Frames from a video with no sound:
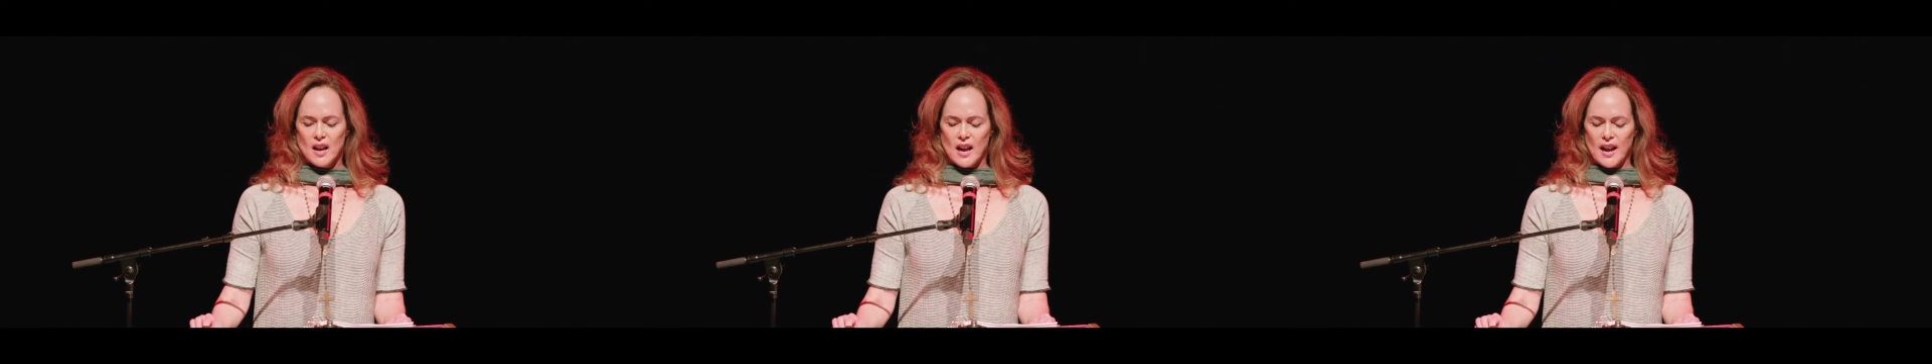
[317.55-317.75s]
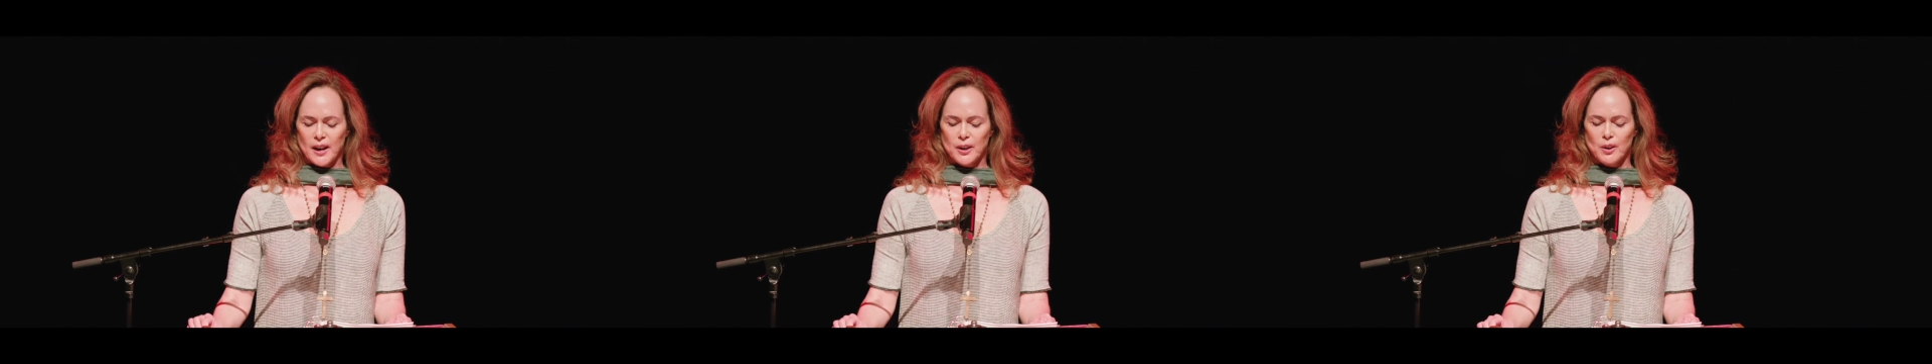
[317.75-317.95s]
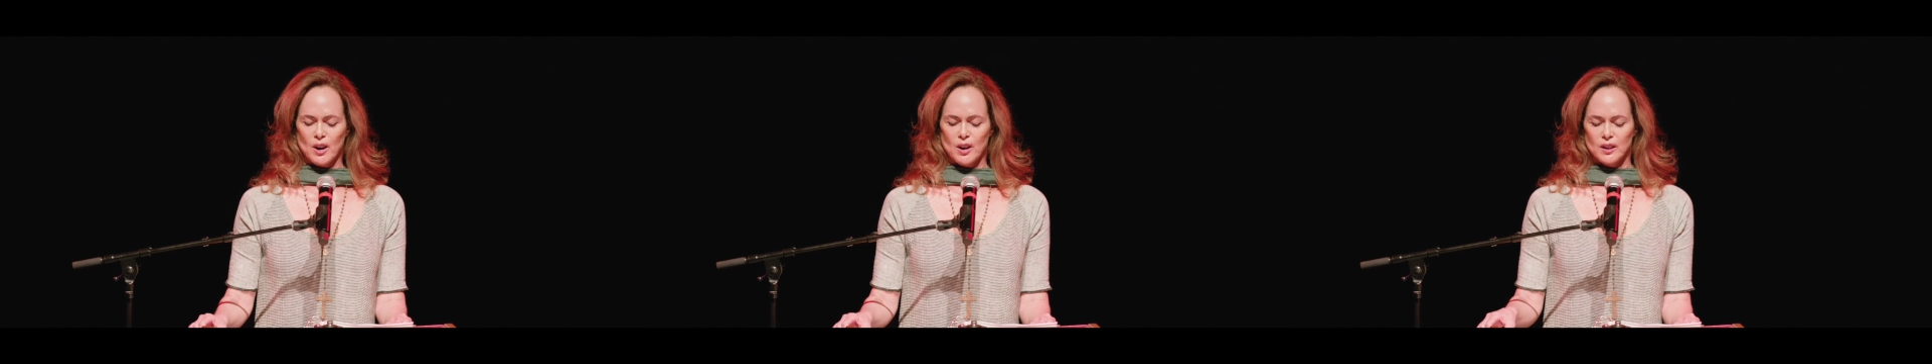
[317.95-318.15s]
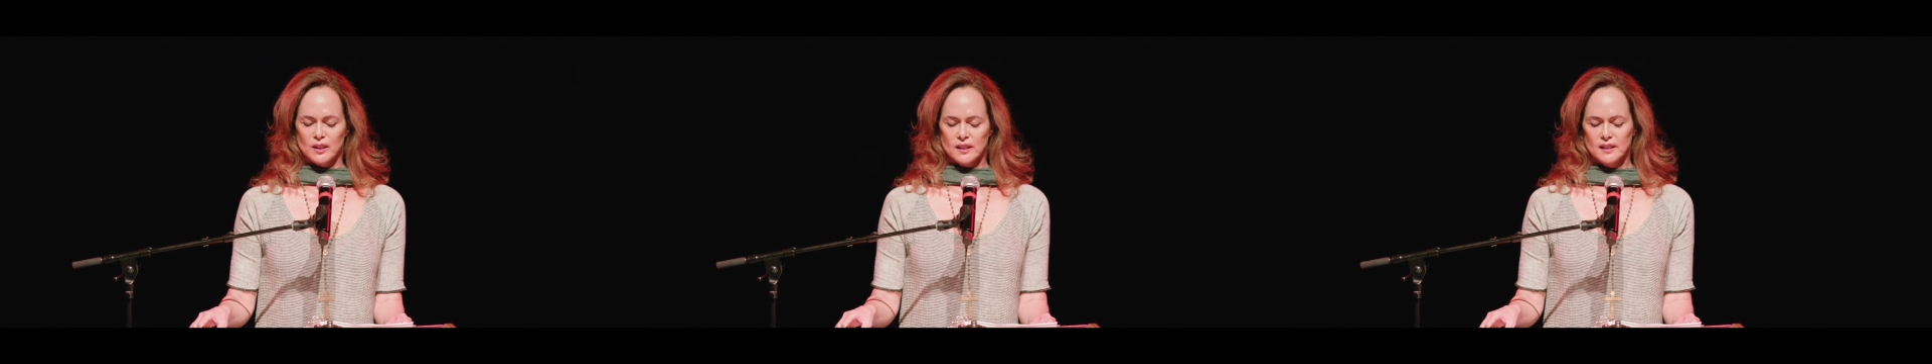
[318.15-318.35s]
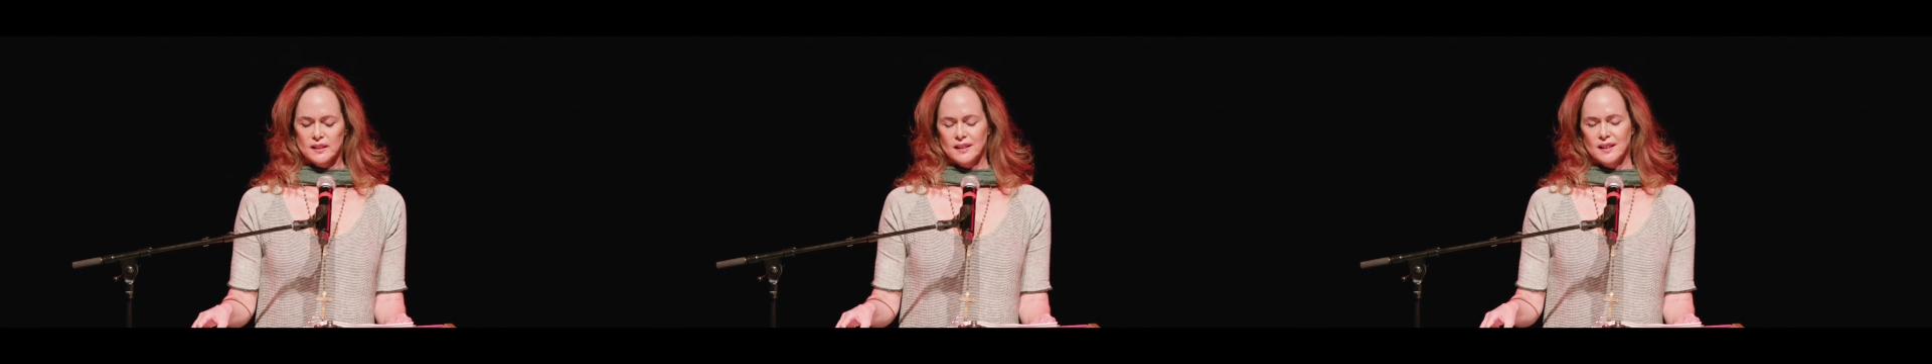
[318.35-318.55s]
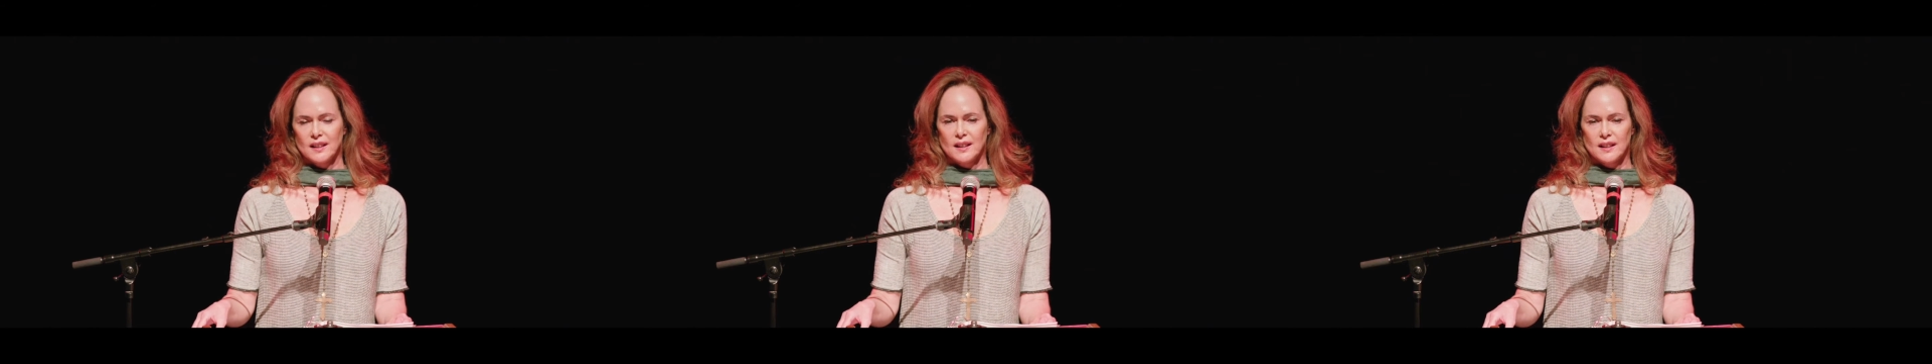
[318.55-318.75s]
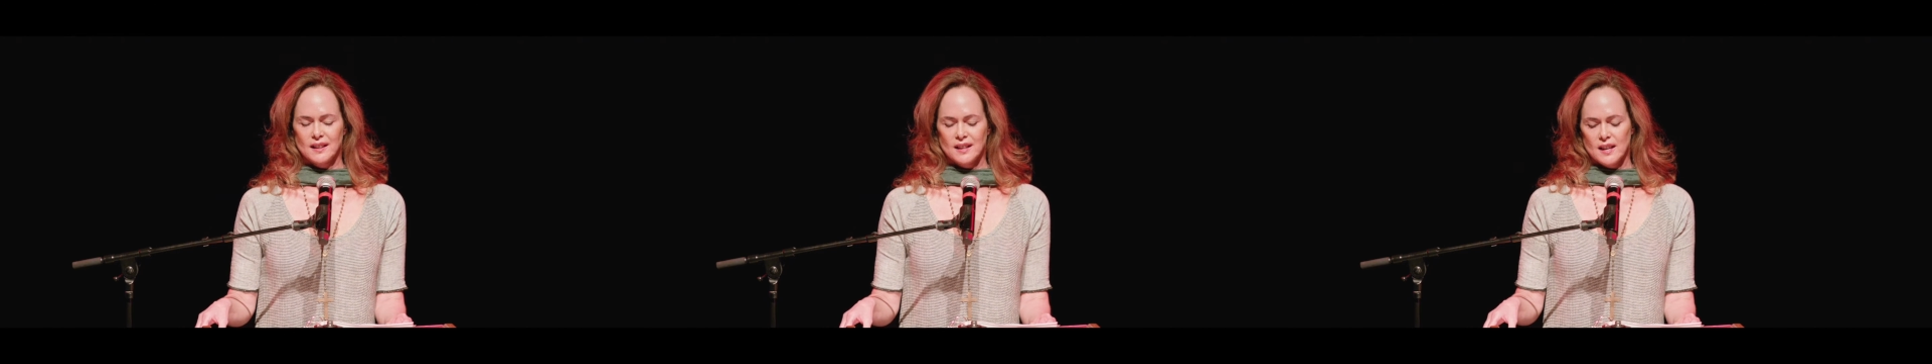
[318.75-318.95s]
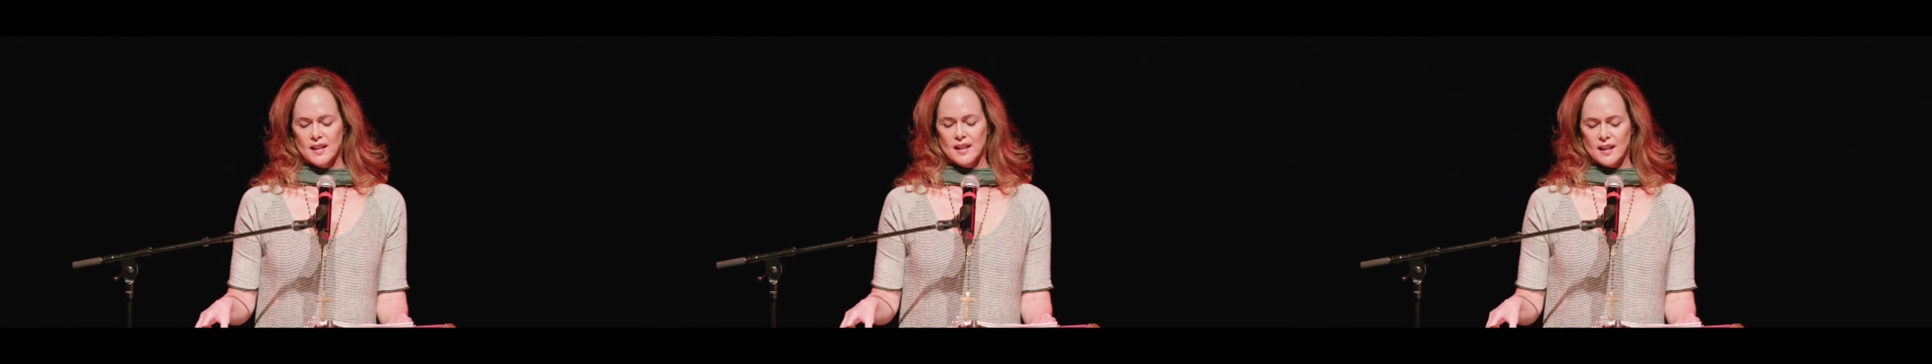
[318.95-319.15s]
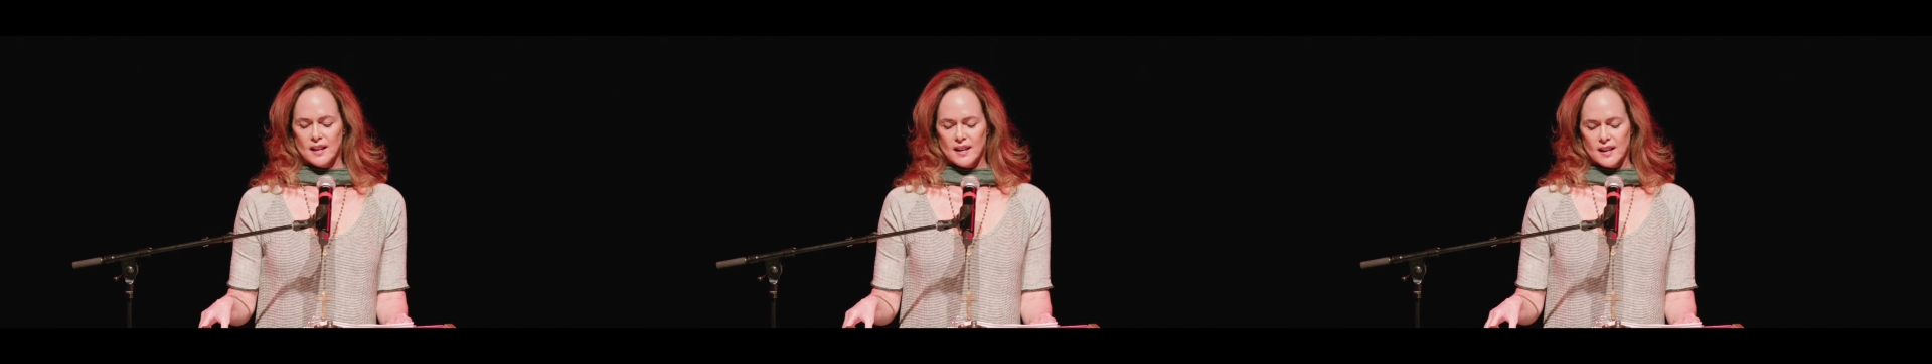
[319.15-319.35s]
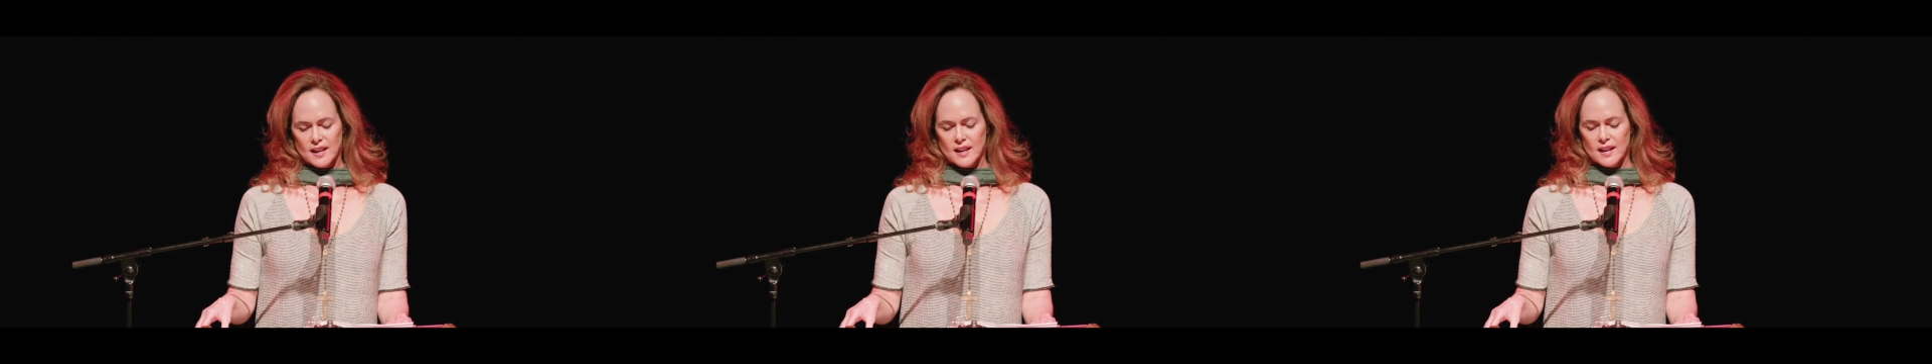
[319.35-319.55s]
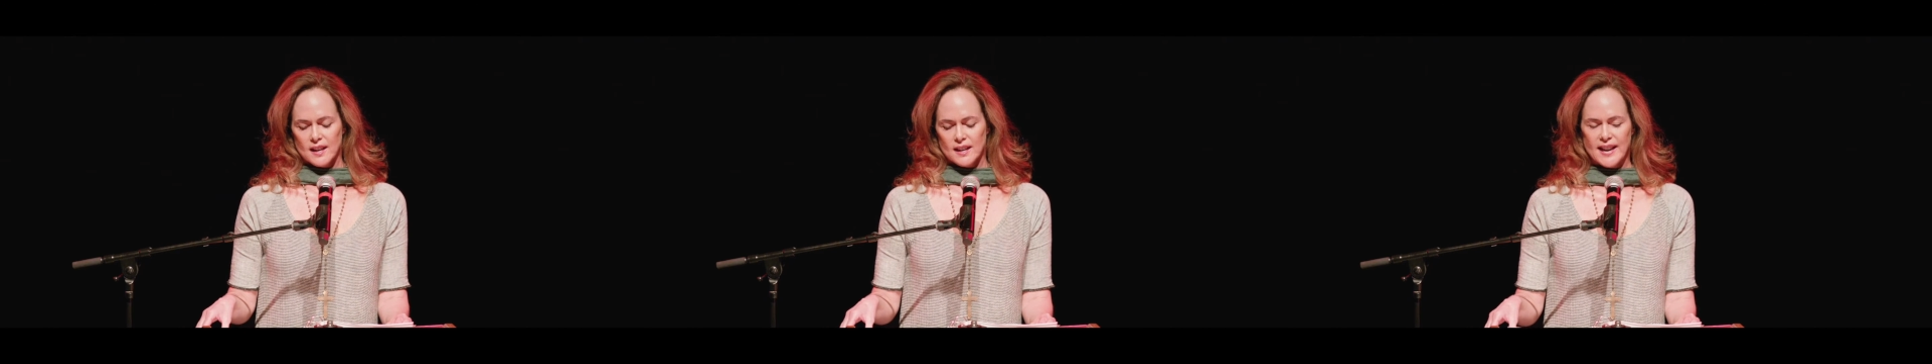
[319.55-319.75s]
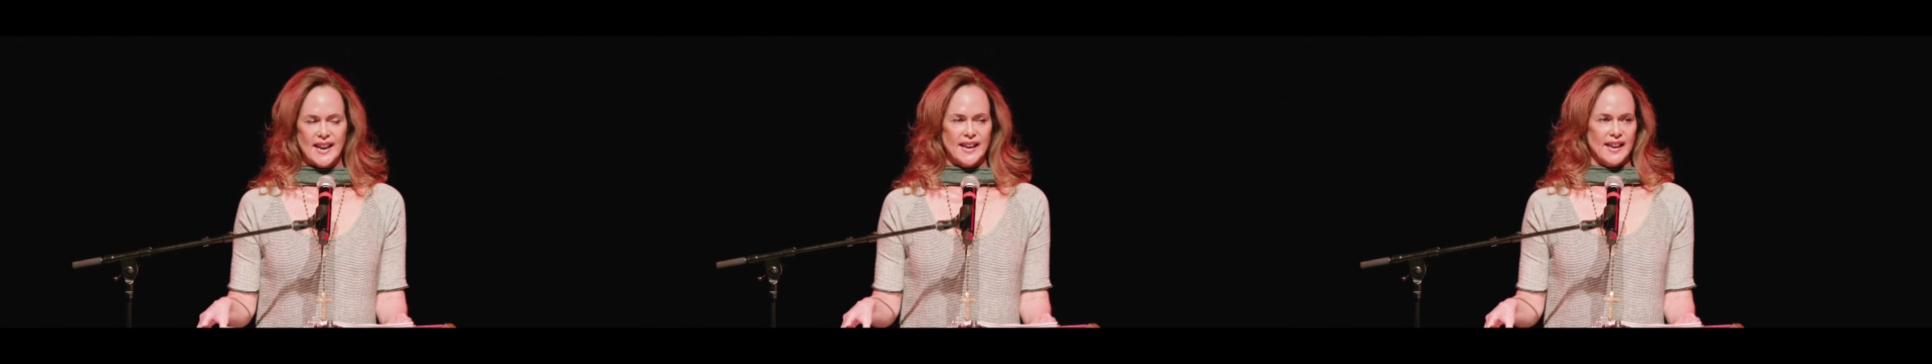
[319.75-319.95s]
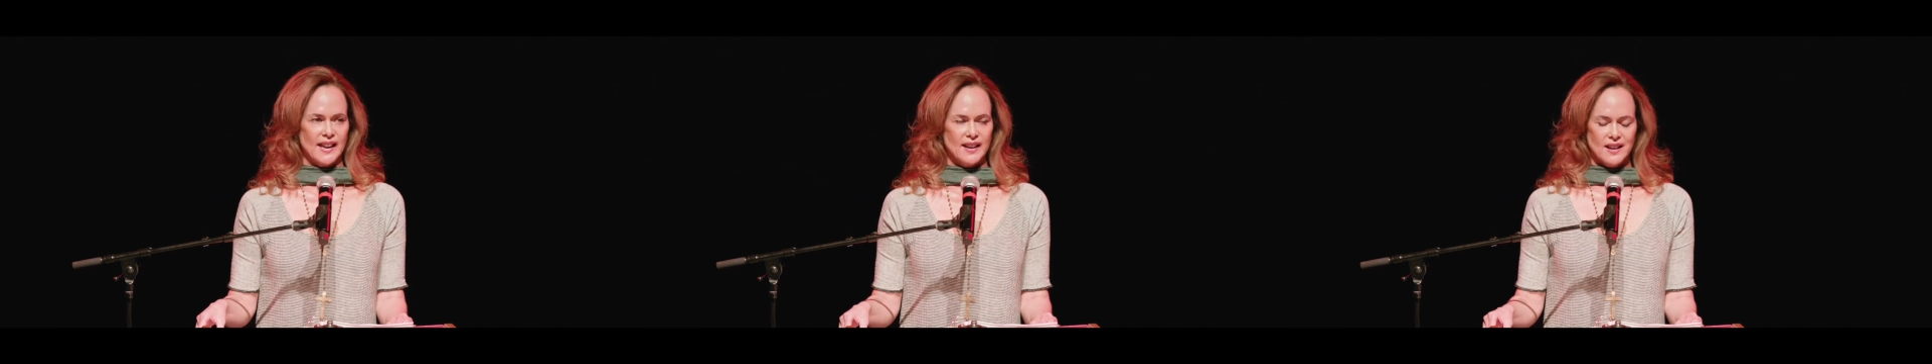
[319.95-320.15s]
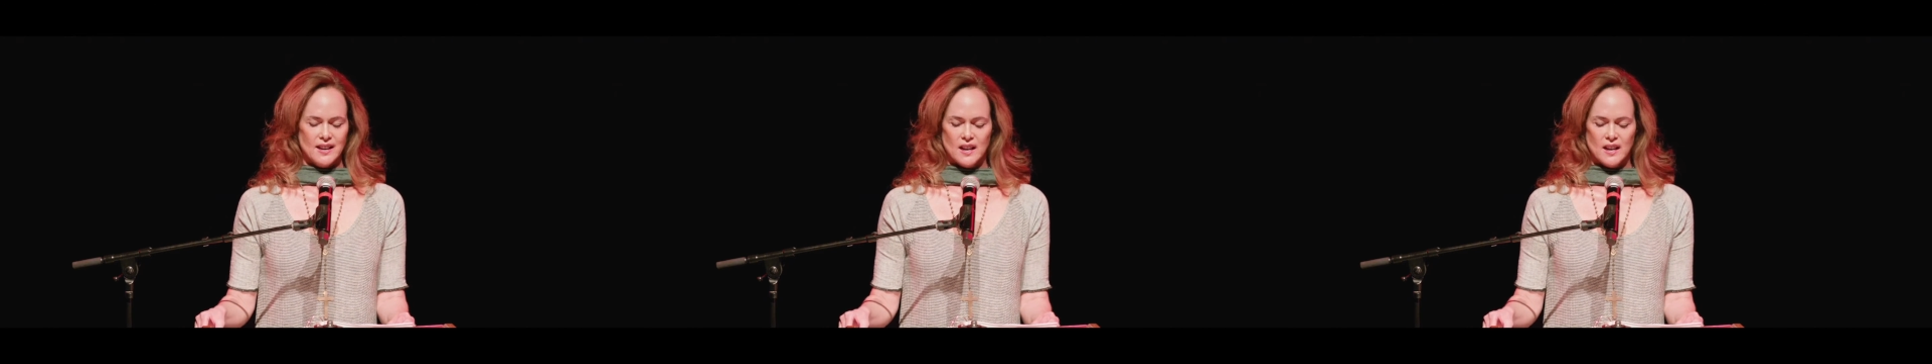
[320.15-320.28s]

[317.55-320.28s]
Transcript: I crawled, naked,